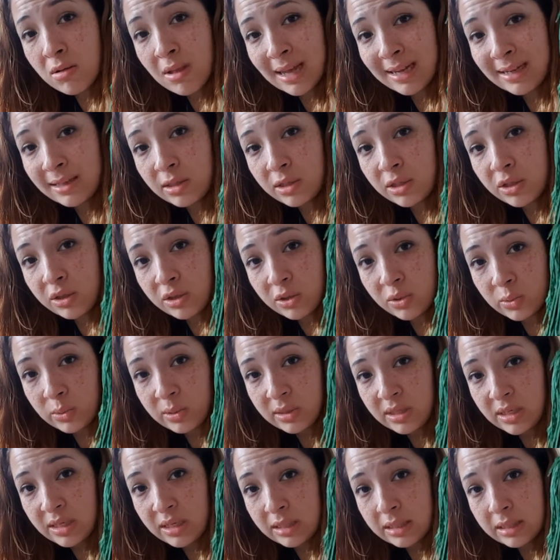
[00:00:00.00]
like to use
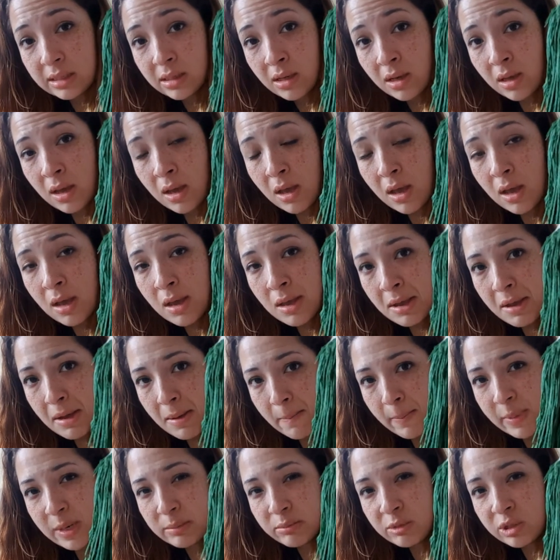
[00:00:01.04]
this,
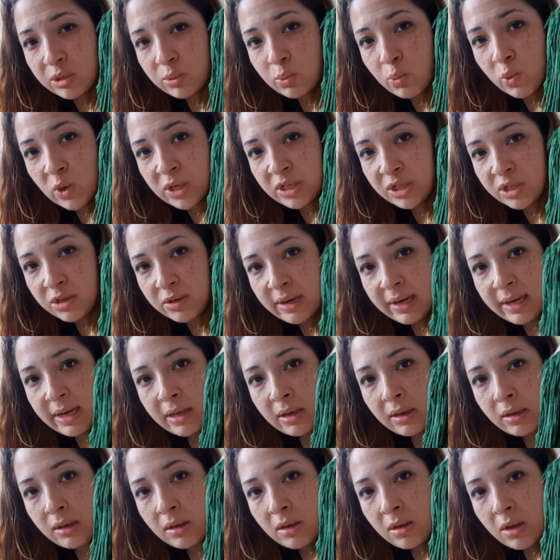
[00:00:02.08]
but I'm just
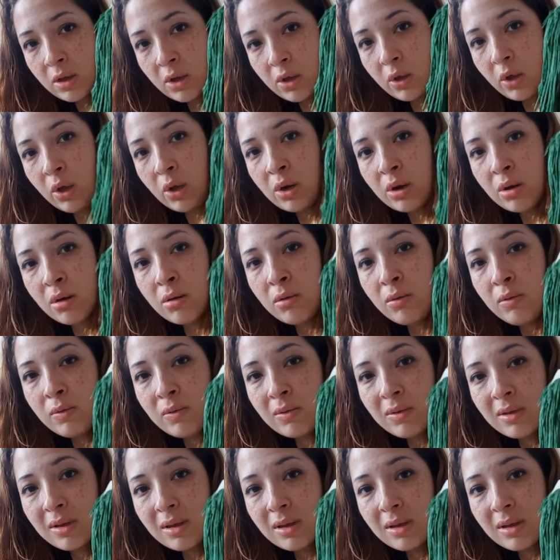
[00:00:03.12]
wondering, you know,